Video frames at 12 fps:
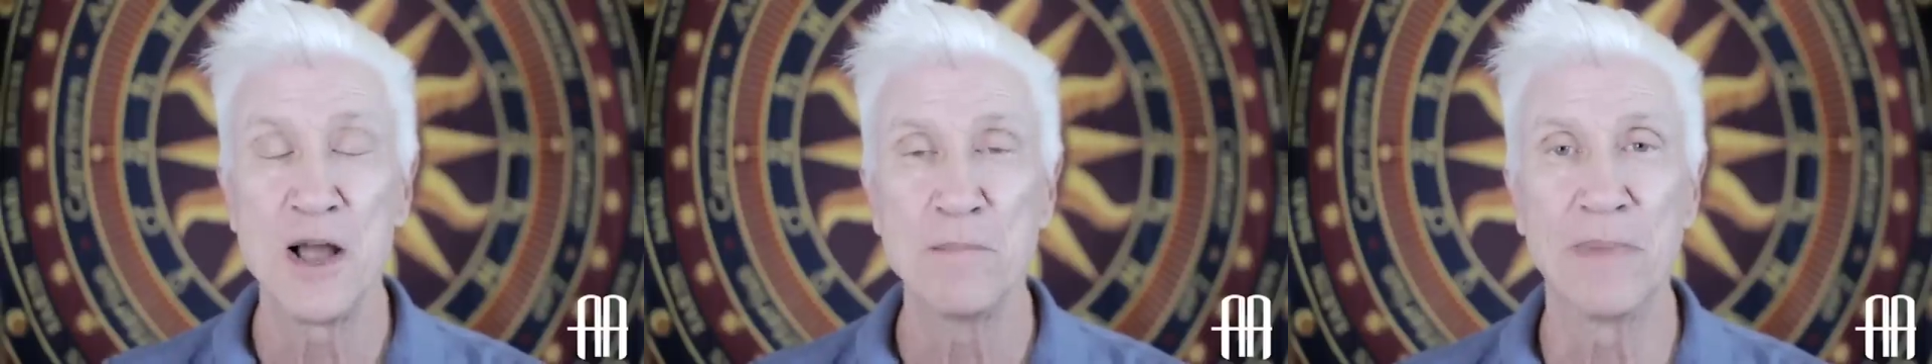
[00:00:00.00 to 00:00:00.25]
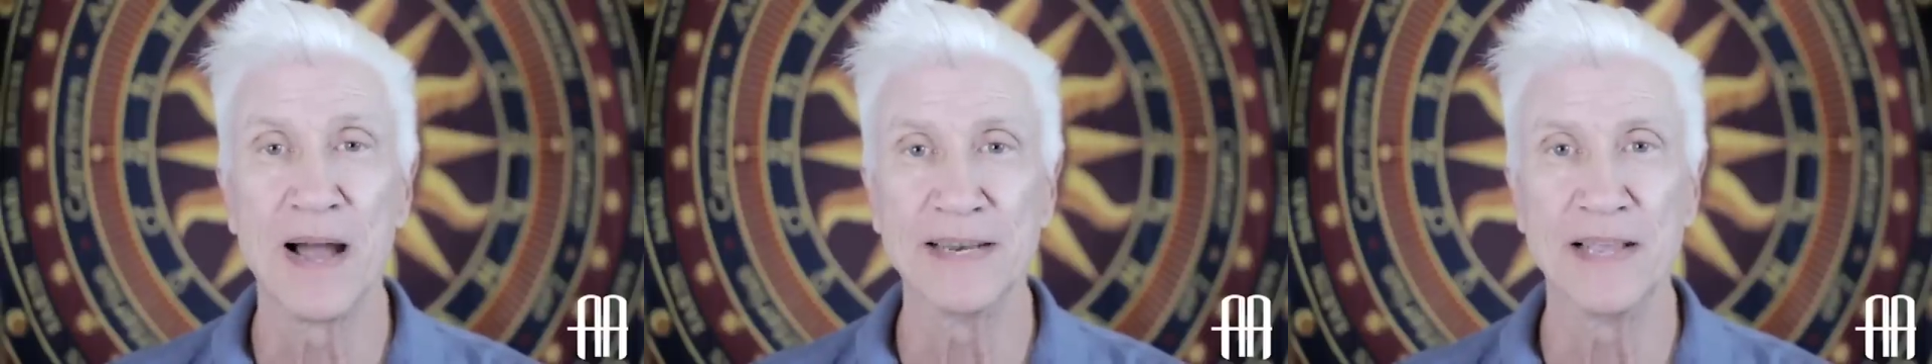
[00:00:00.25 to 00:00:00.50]

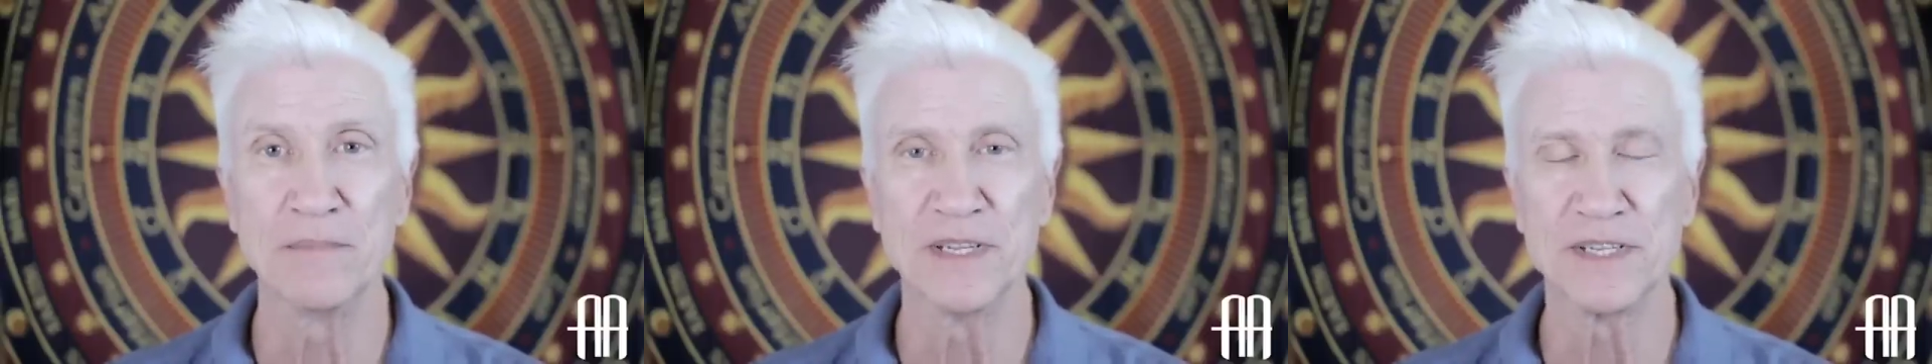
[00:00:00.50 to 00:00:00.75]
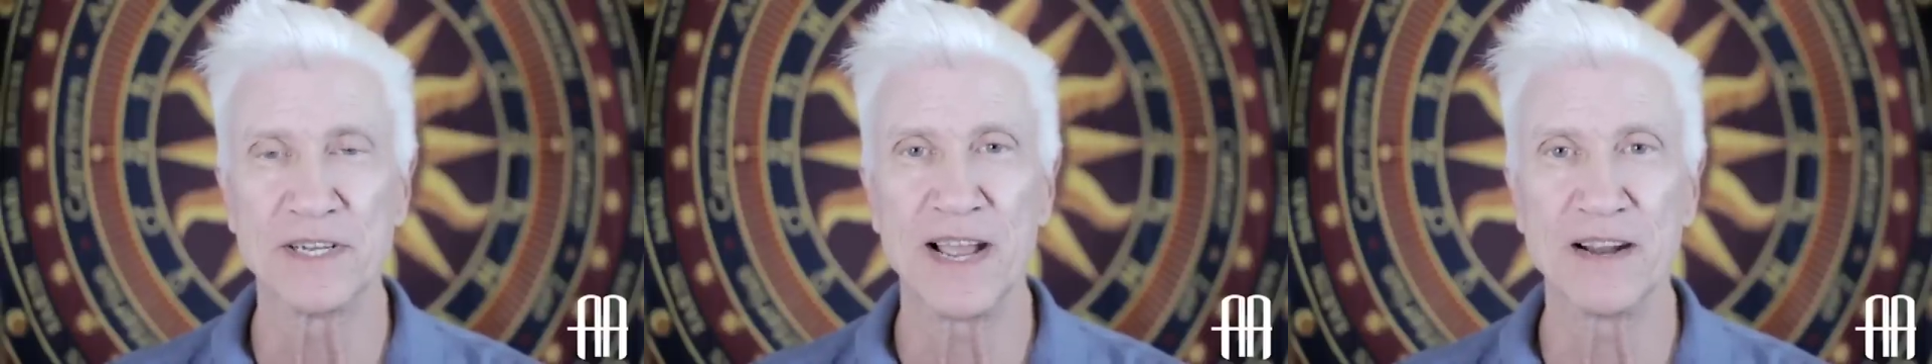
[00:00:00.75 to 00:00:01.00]
My name
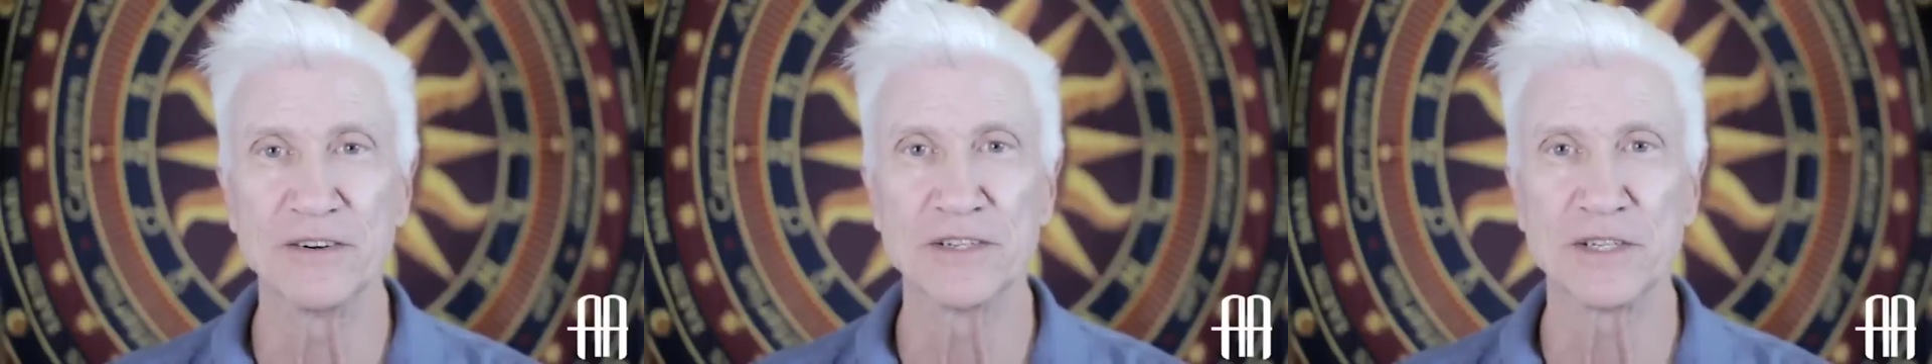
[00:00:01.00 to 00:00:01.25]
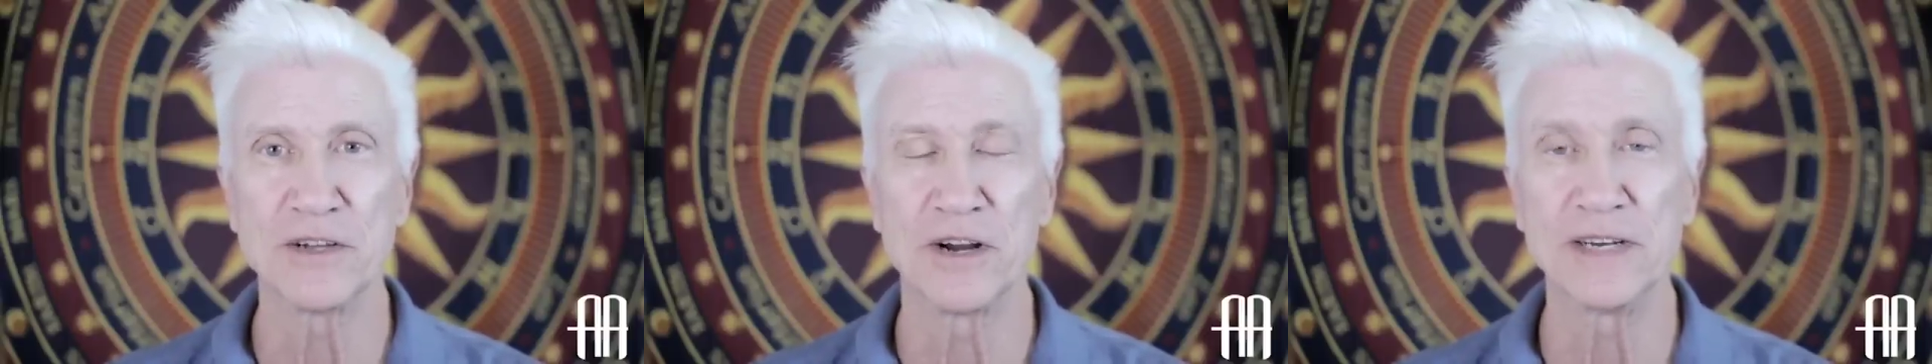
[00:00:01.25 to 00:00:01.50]
is
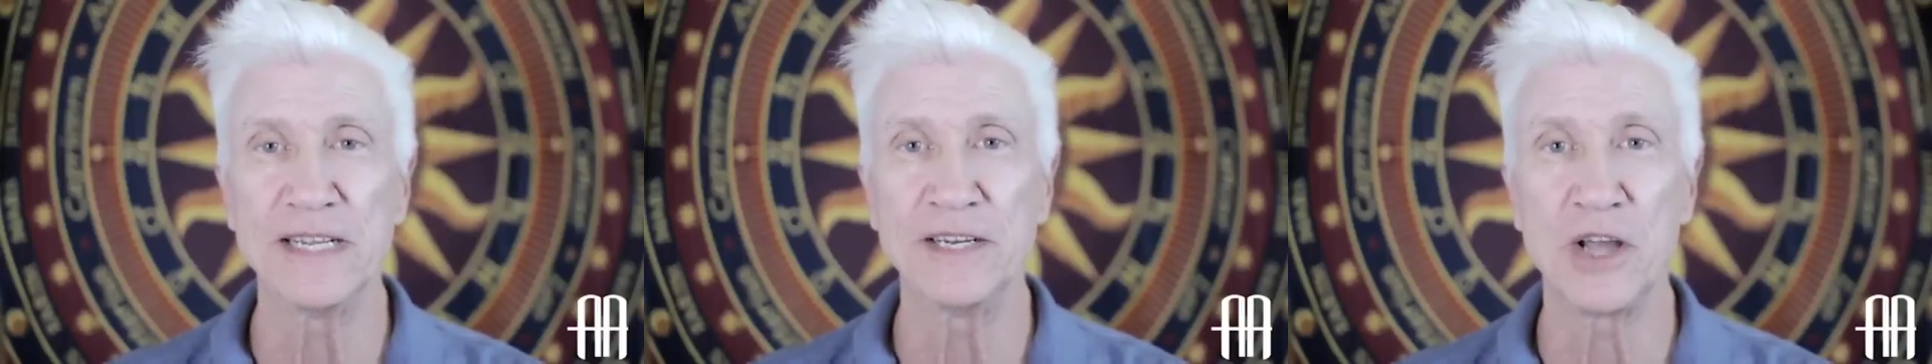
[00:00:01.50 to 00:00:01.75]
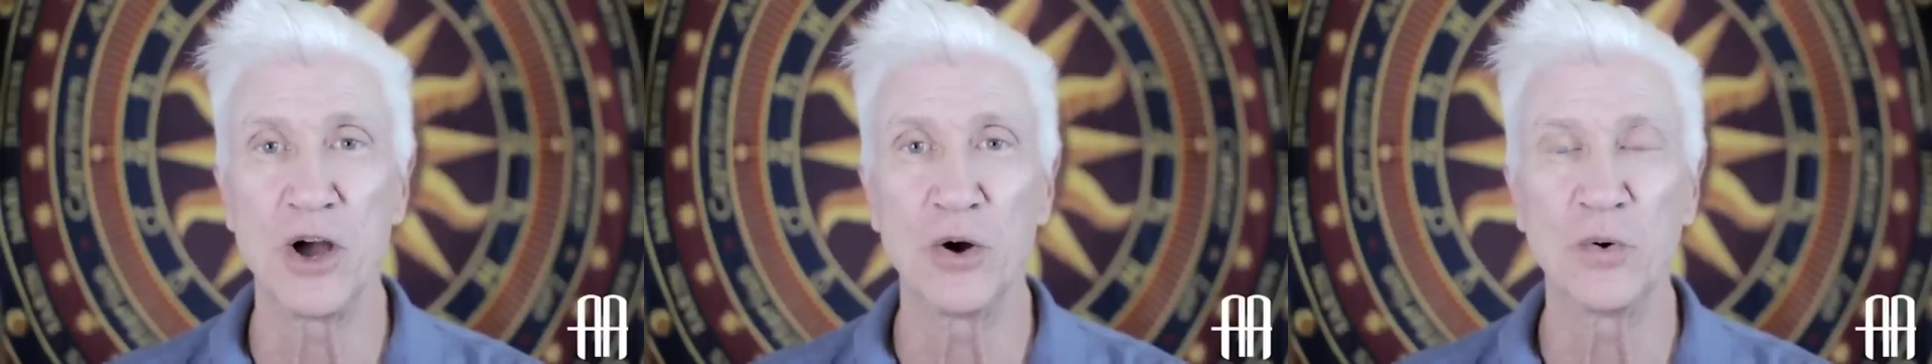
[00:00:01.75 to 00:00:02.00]
Terence
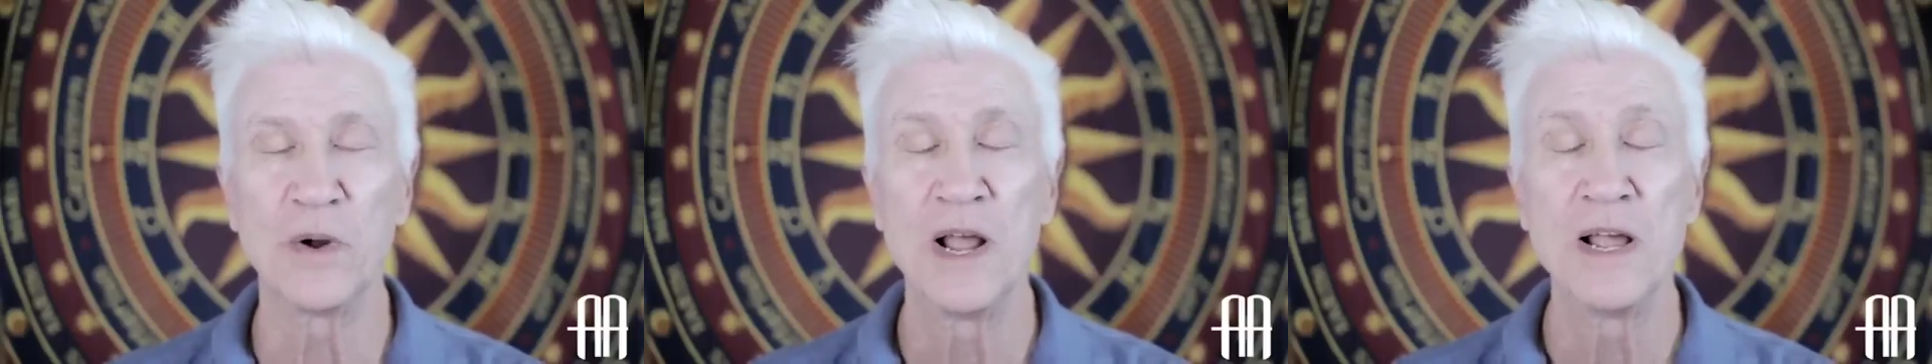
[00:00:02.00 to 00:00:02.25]
Guardino.